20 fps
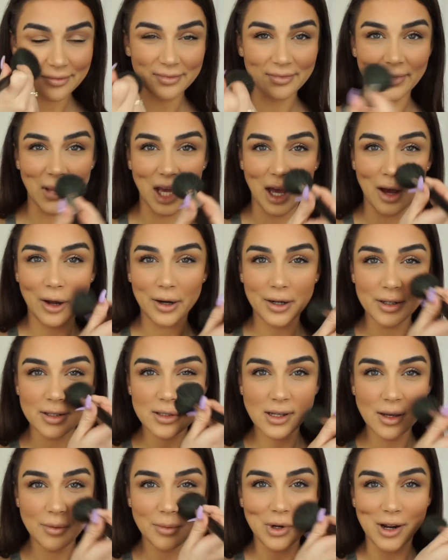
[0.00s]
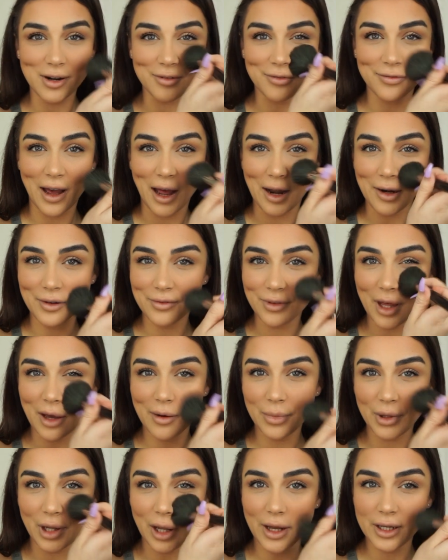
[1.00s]
Yeah, honestly, I'm not a fan of
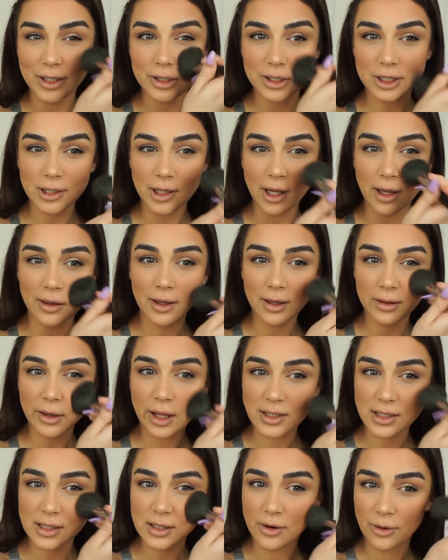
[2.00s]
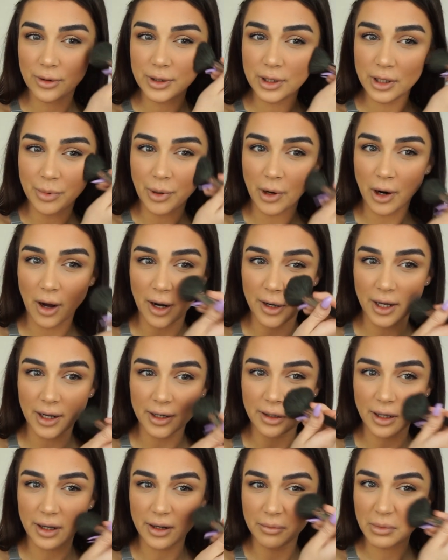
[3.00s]
that blush. I think that's the only
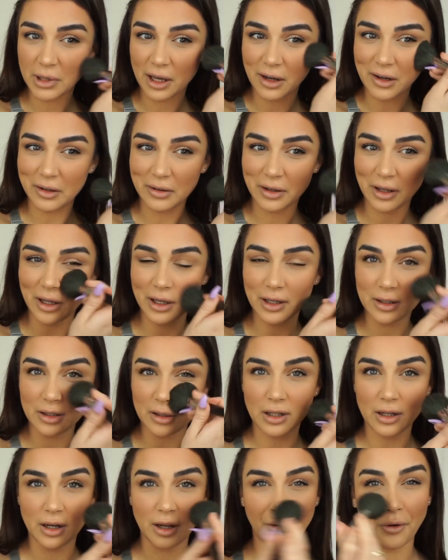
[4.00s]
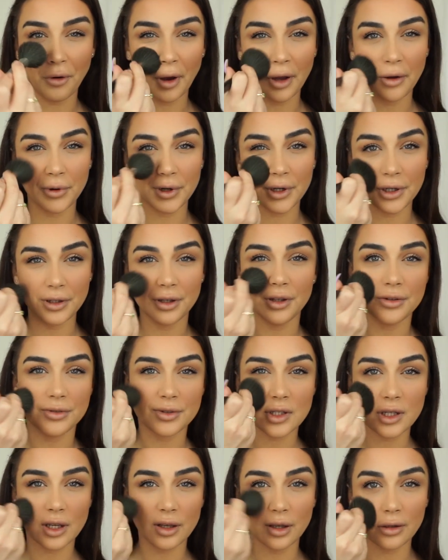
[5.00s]
product that I'm kind of like, no, I wouldn't
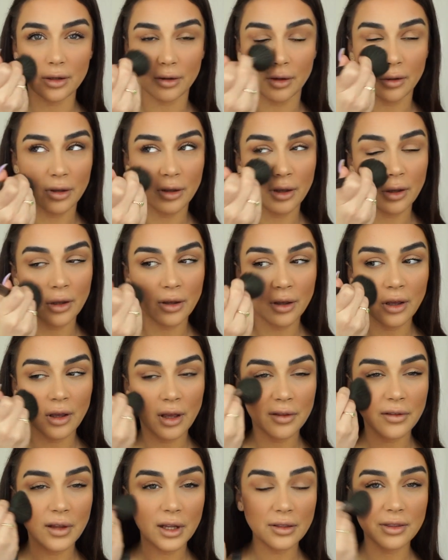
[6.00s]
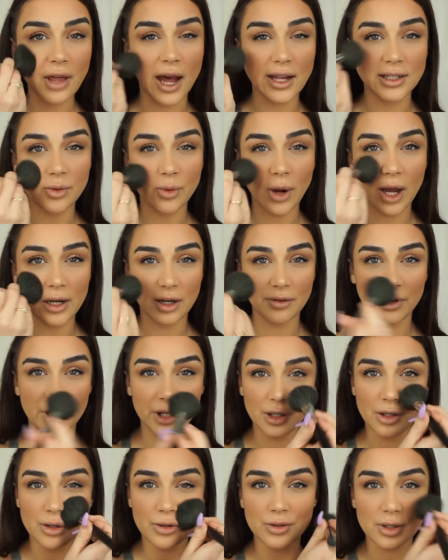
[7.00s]
use it. I think that's why I never
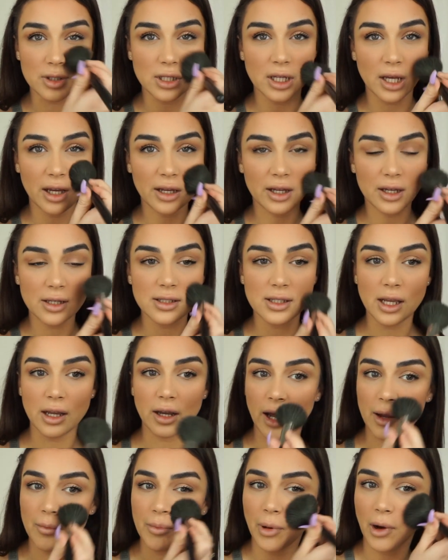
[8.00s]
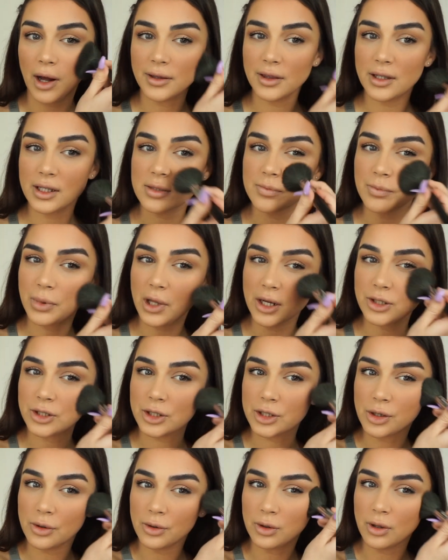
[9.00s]
used it, because like I bought this
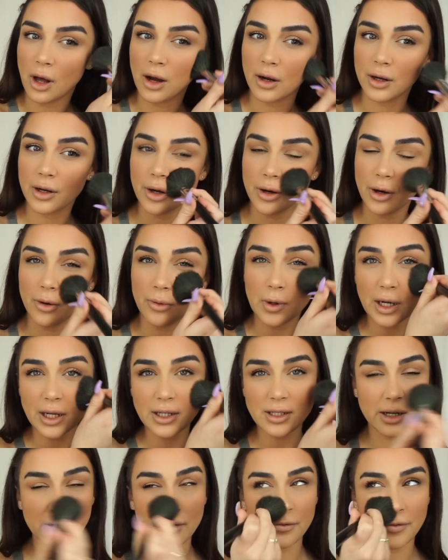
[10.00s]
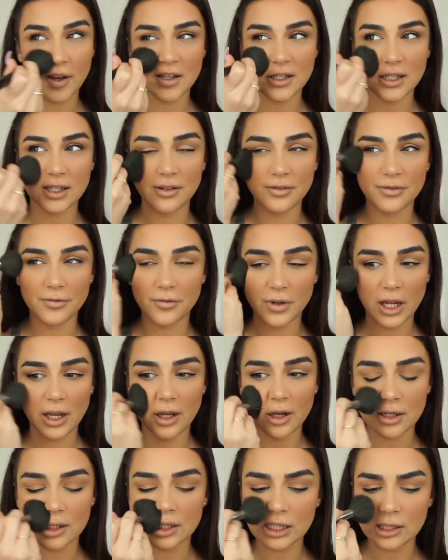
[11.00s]
blush so long ago when I did a face of
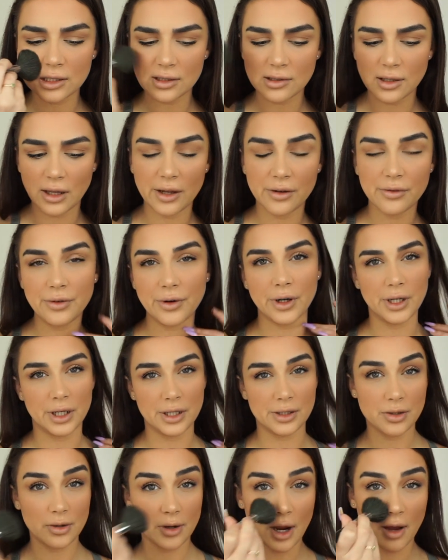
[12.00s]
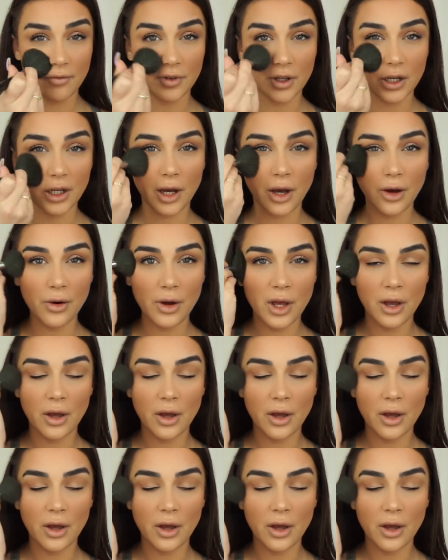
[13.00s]
NYX, like for an Instagram video.